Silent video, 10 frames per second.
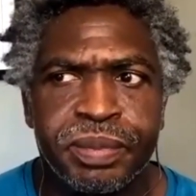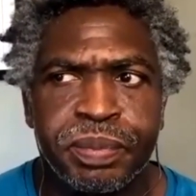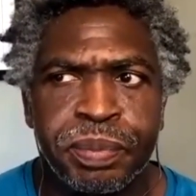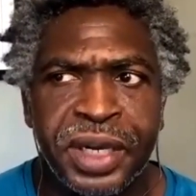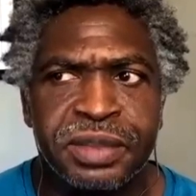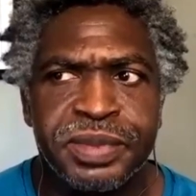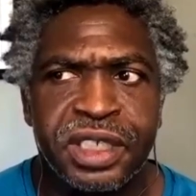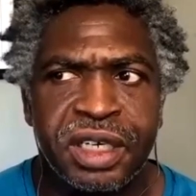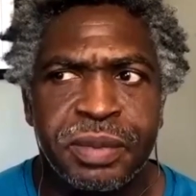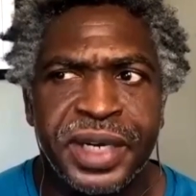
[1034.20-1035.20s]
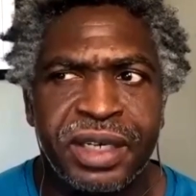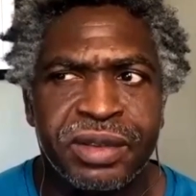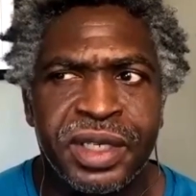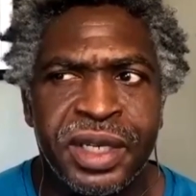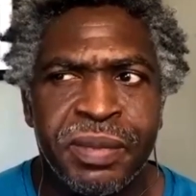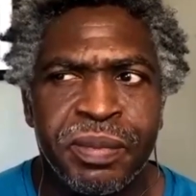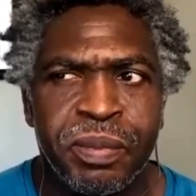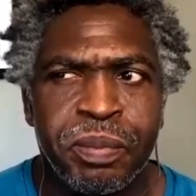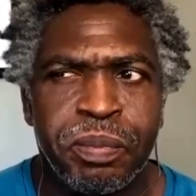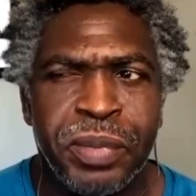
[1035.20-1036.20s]
possibly talk about
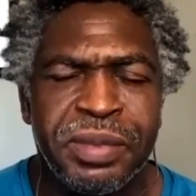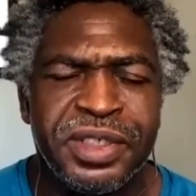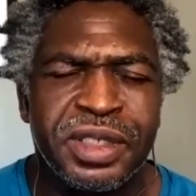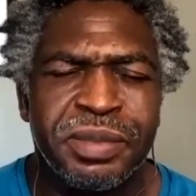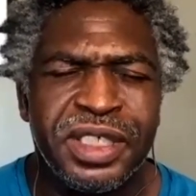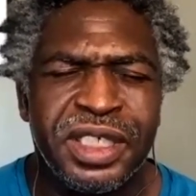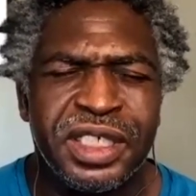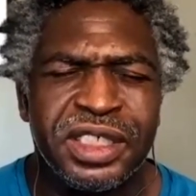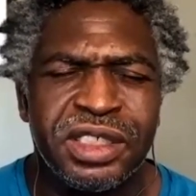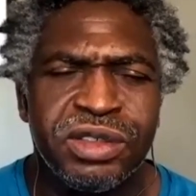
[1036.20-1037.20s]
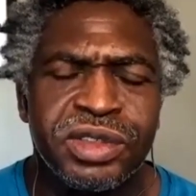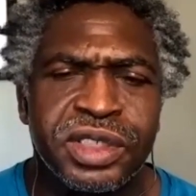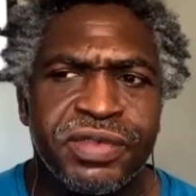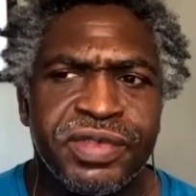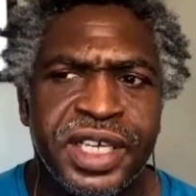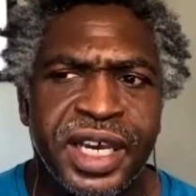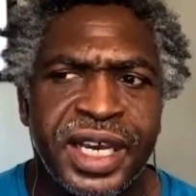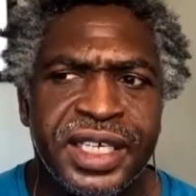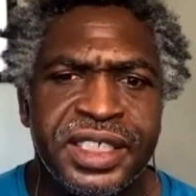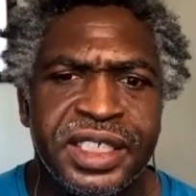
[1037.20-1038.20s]
maybe some of the issues of the
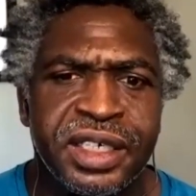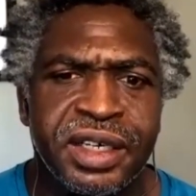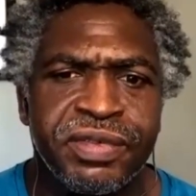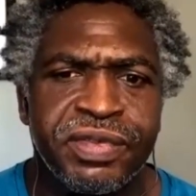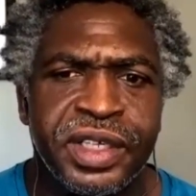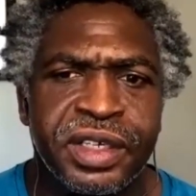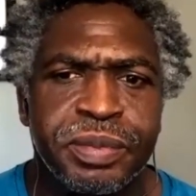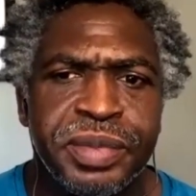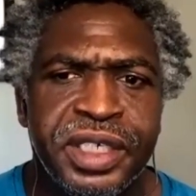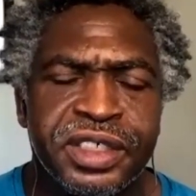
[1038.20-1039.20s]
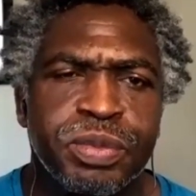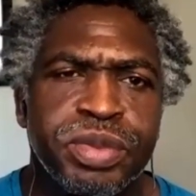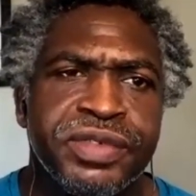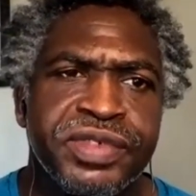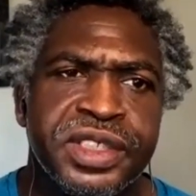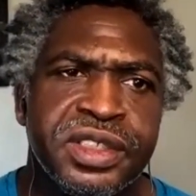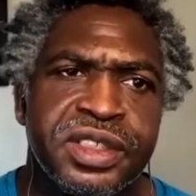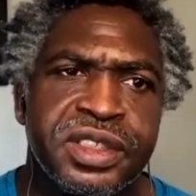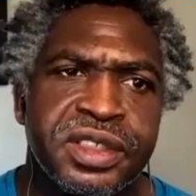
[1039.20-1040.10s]
idea of therapy as privilege